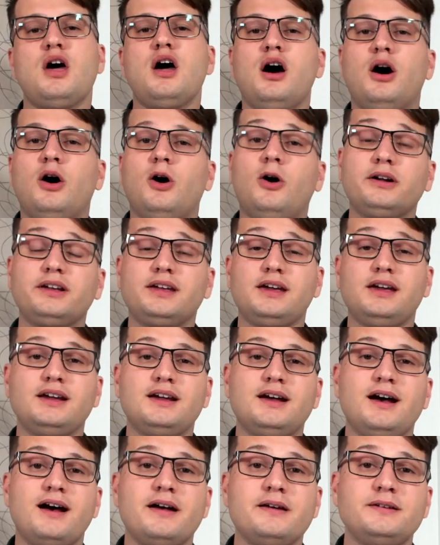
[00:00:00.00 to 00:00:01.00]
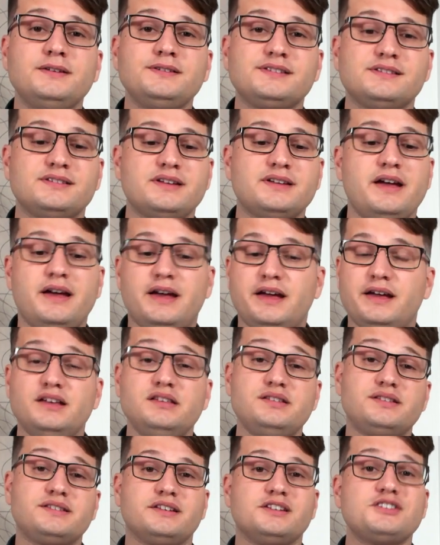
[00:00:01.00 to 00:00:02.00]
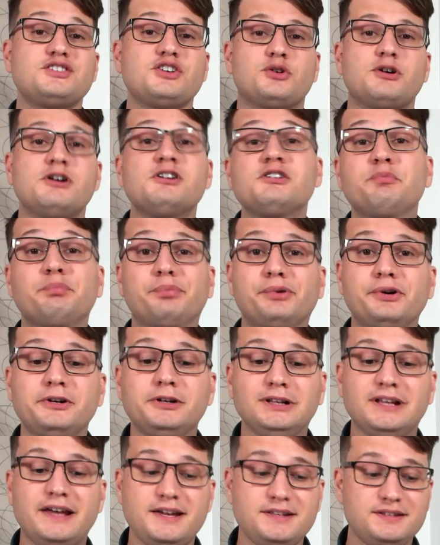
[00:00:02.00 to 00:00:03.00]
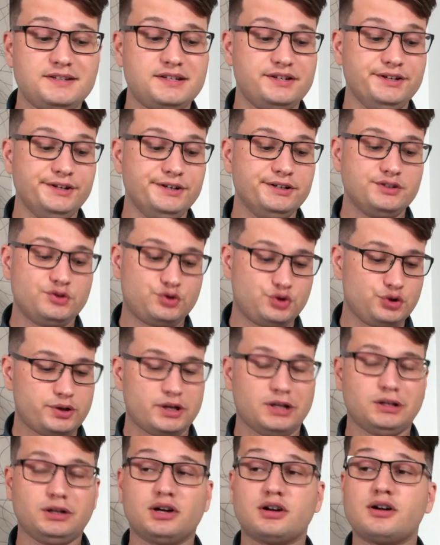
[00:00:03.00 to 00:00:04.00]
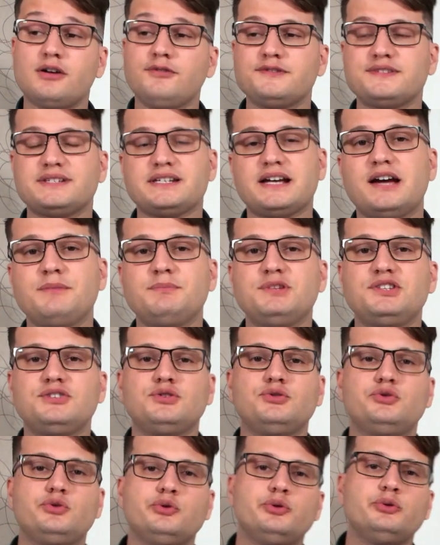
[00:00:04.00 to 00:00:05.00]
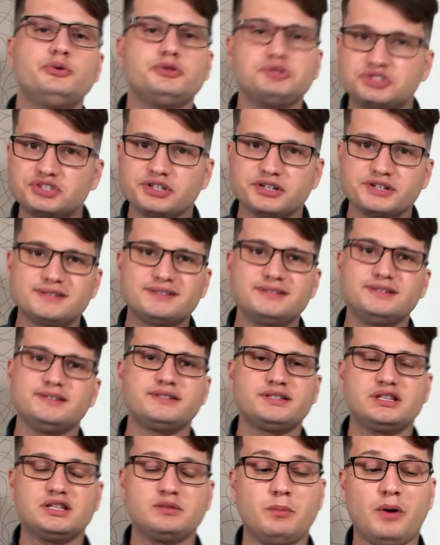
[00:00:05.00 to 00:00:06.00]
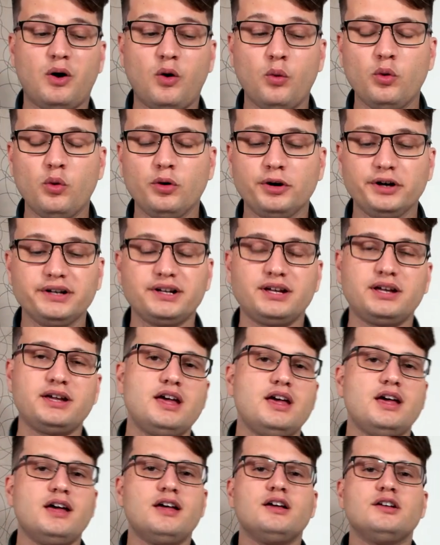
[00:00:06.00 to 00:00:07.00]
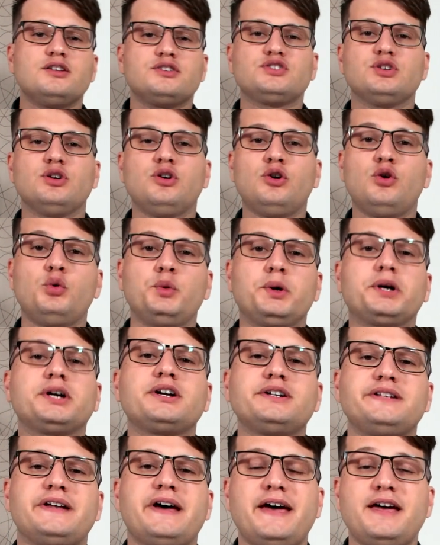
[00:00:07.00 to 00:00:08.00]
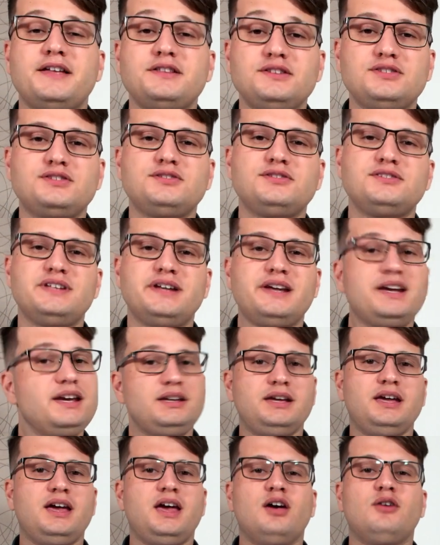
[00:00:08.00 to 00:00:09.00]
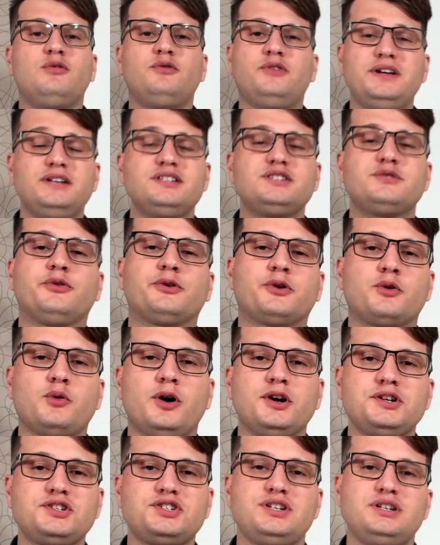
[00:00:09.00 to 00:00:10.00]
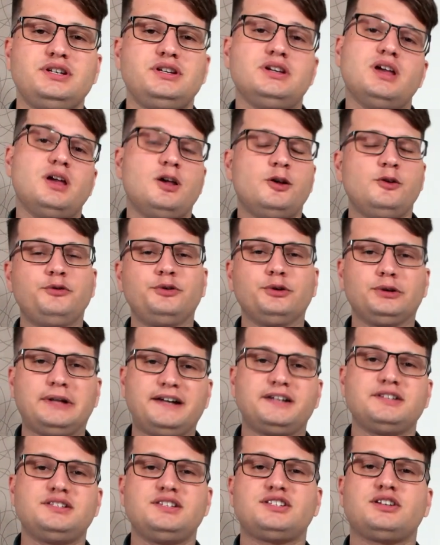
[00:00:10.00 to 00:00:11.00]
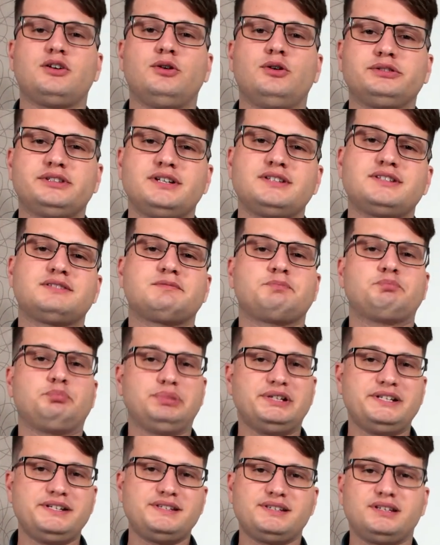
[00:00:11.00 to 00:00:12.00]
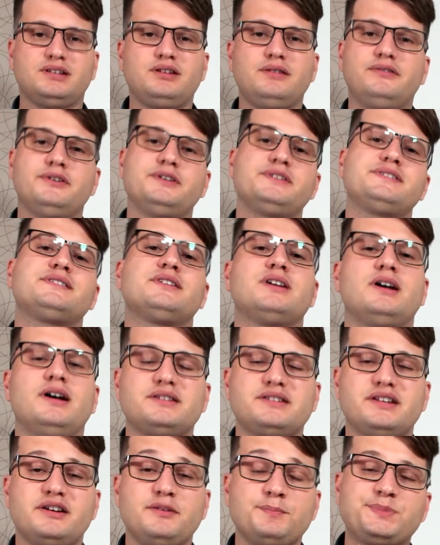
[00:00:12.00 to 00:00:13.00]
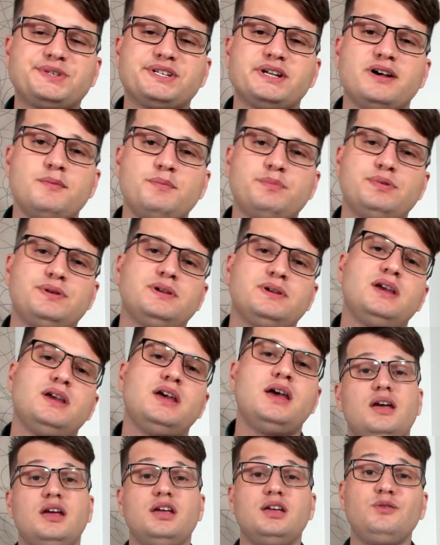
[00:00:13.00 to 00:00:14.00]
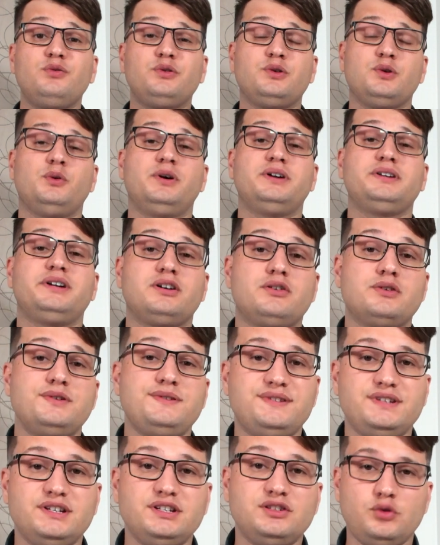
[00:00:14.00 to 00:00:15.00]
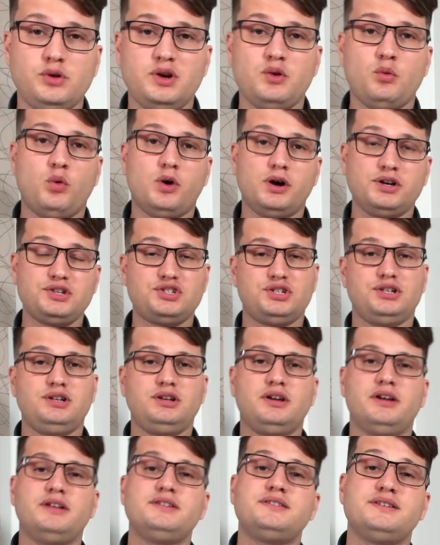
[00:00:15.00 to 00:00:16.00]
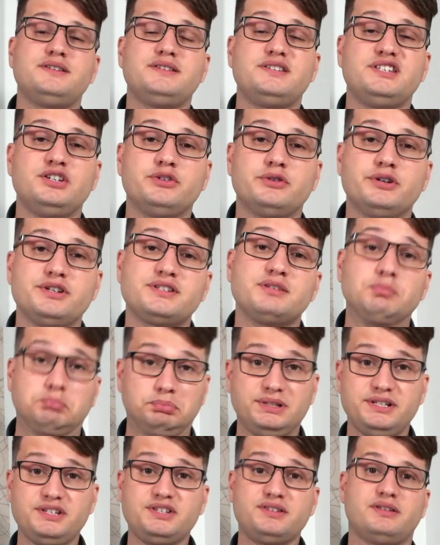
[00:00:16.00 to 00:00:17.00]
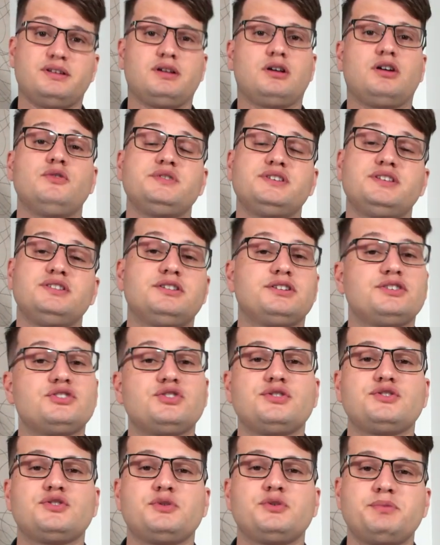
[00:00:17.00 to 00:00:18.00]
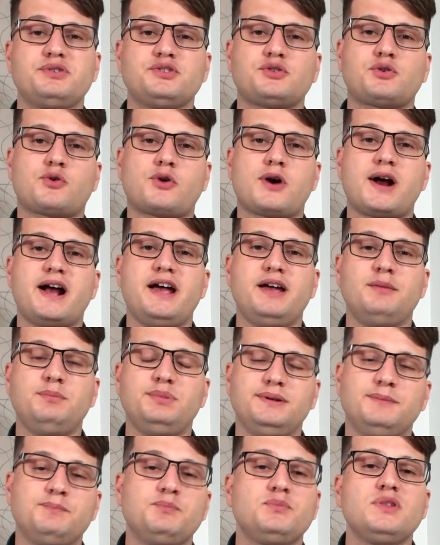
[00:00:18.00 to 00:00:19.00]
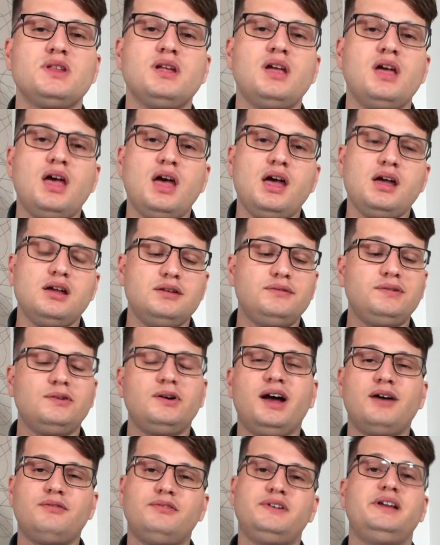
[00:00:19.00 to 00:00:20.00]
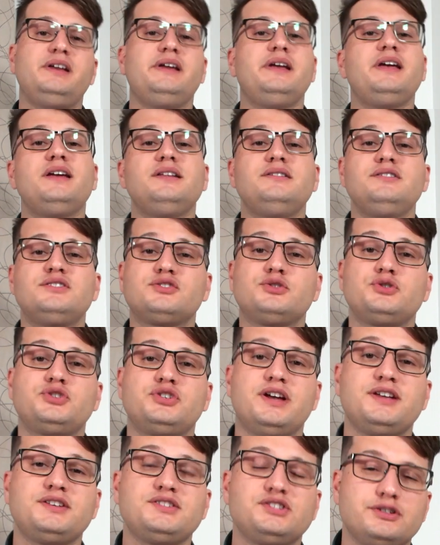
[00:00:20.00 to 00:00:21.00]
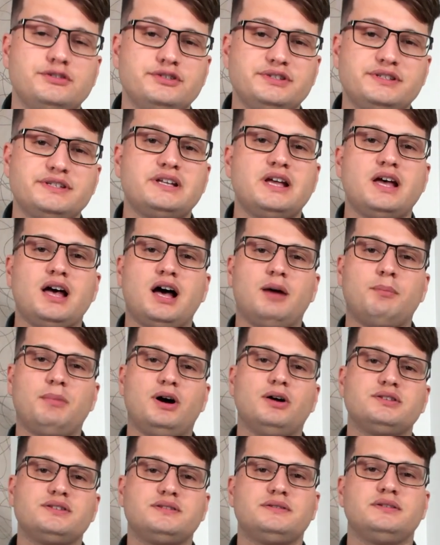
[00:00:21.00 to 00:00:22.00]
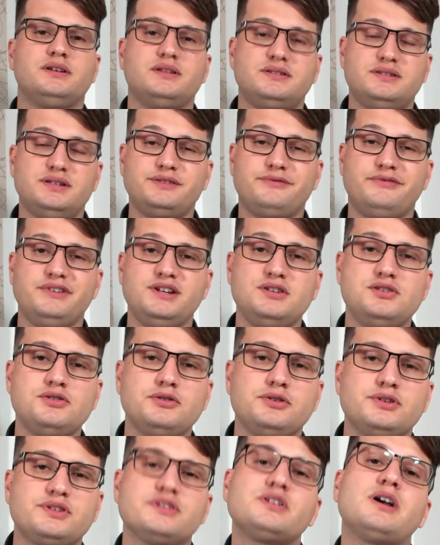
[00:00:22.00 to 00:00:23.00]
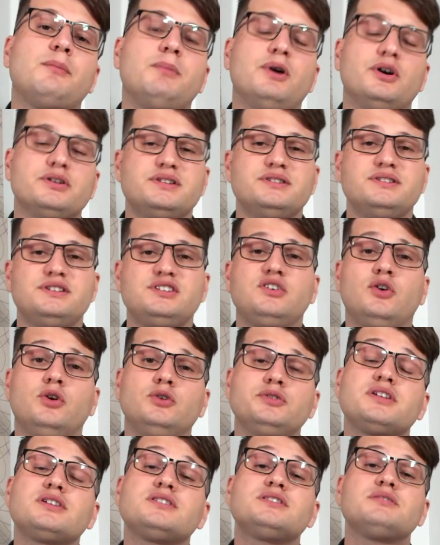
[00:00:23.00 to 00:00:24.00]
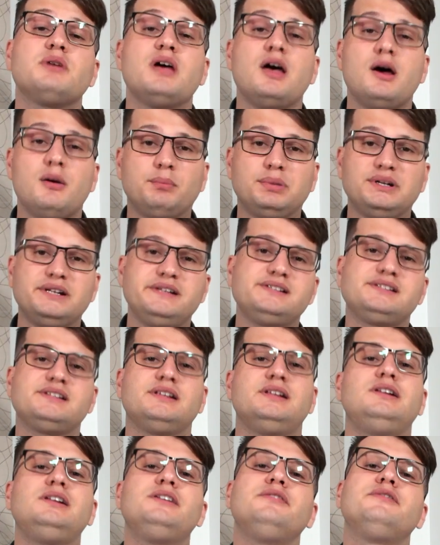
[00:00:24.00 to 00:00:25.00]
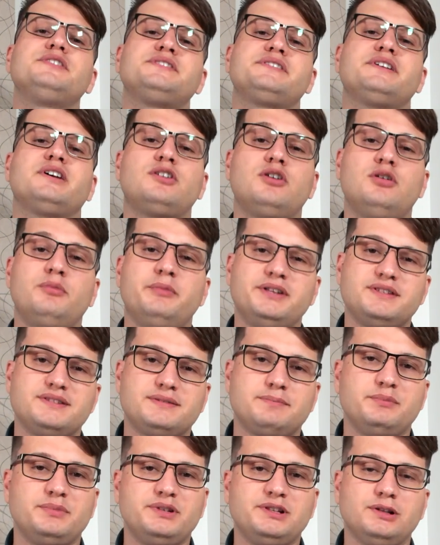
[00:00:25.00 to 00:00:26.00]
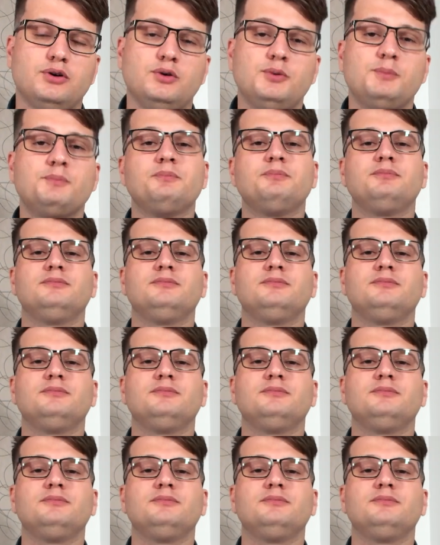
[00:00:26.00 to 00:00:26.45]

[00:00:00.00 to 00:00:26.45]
Okay guys, it's already pretty late here. It took a lot of time to do just this small work, so we're gonna end today. Thanks for watching. If you like this content, please give us a thumbs up. If you wanna continue watching the series, please consider to subscribe. If you have any suggestions about these videos, about this content, please leave us a comment below.